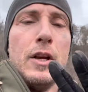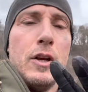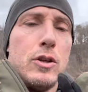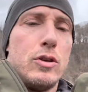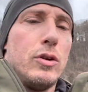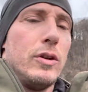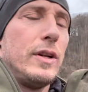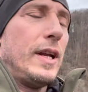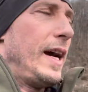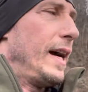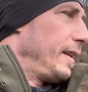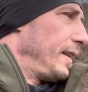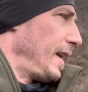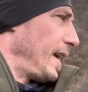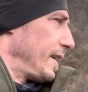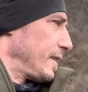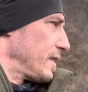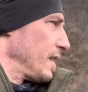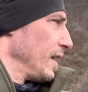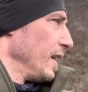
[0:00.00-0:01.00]
So
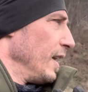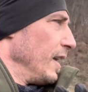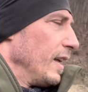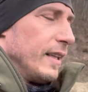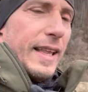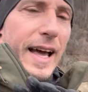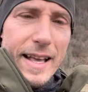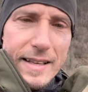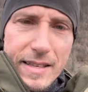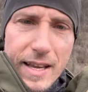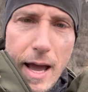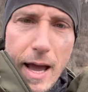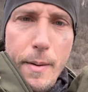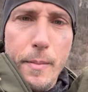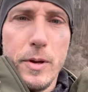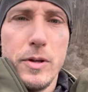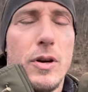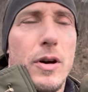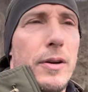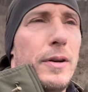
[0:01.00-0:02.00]
that's
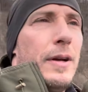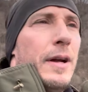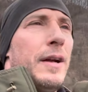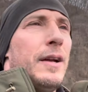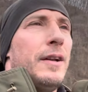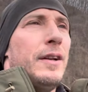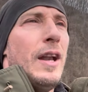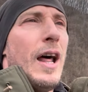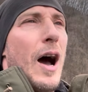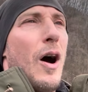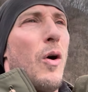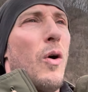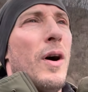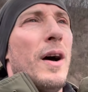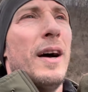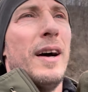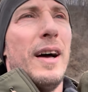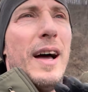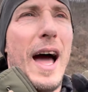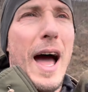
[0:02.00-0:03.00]
Amazon. Now,
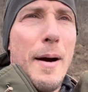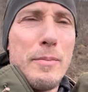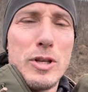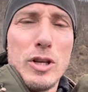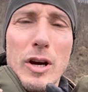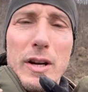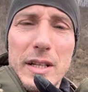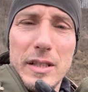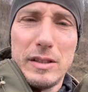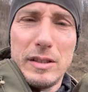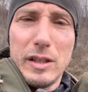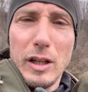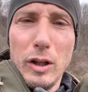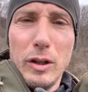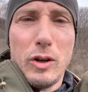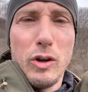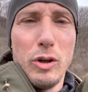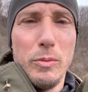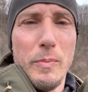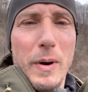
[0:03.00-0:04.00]
Amazon is still
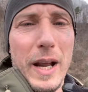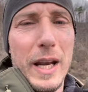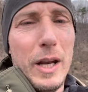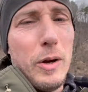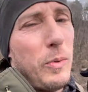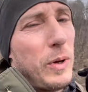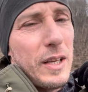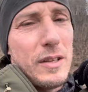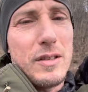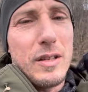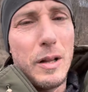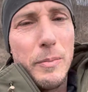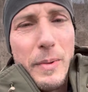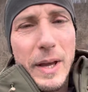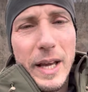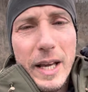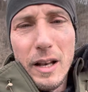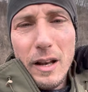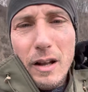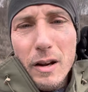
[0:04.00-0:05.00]
good money. We can still
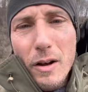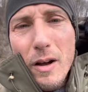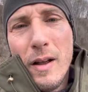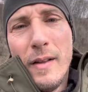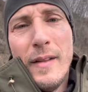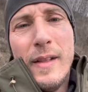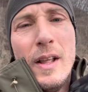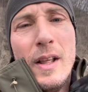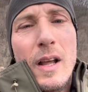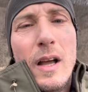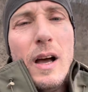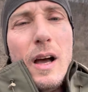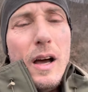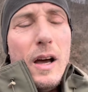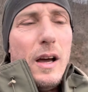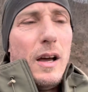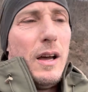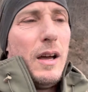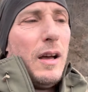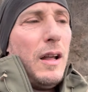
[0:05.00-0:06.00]
make a lot of
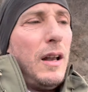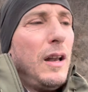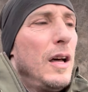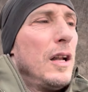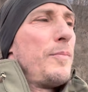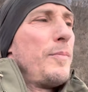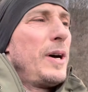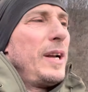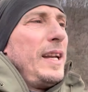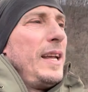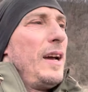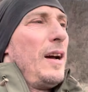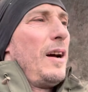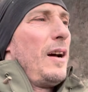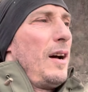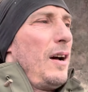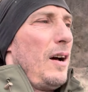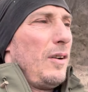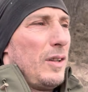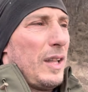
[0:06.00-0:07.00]
money
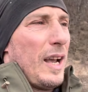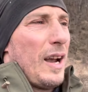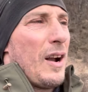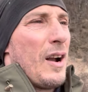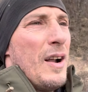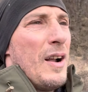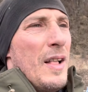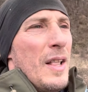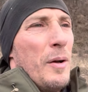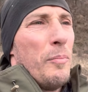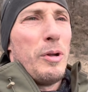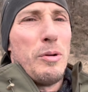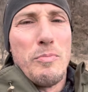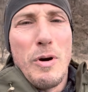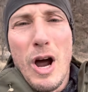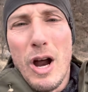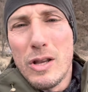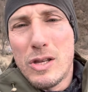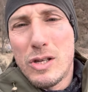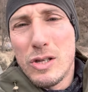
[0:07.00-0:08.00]
there, but
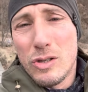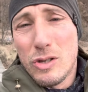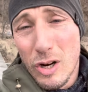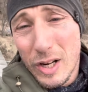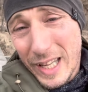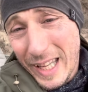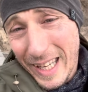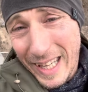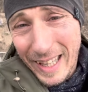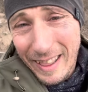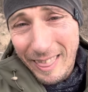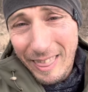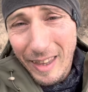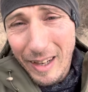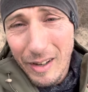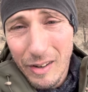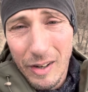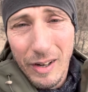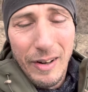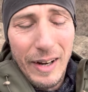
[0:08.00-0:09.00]
margins are getting
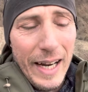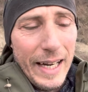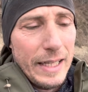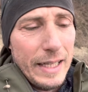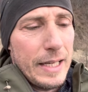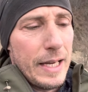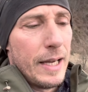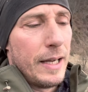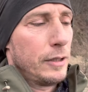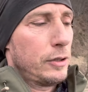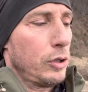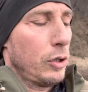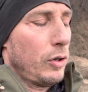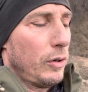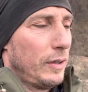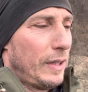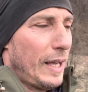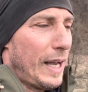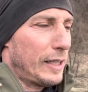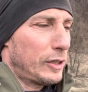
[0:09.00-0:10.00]
thinner, right? So
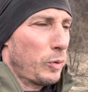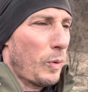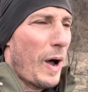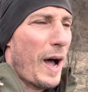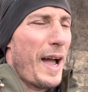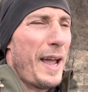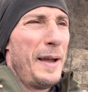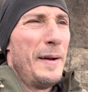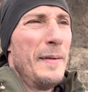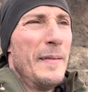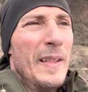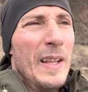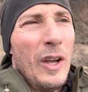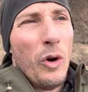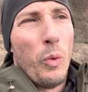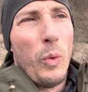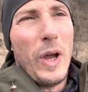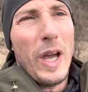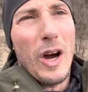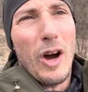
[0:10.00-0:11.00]
that's why
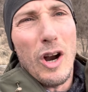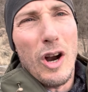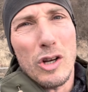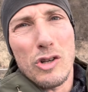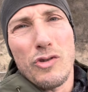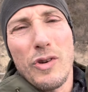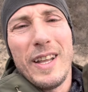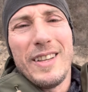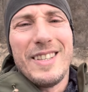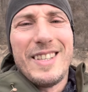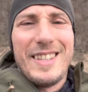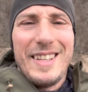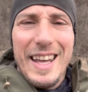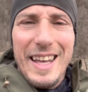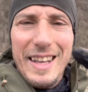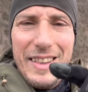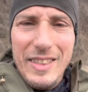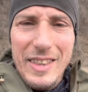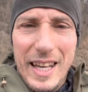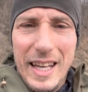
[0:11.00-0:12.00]
we are
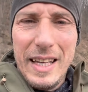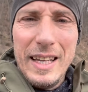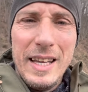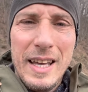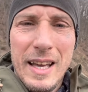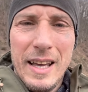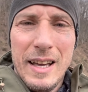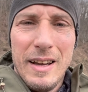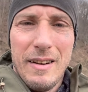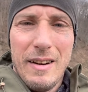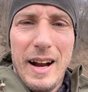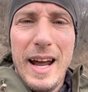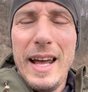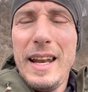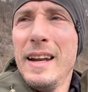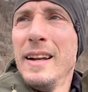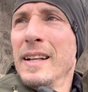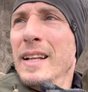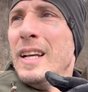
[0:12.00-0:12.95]
transcending, right?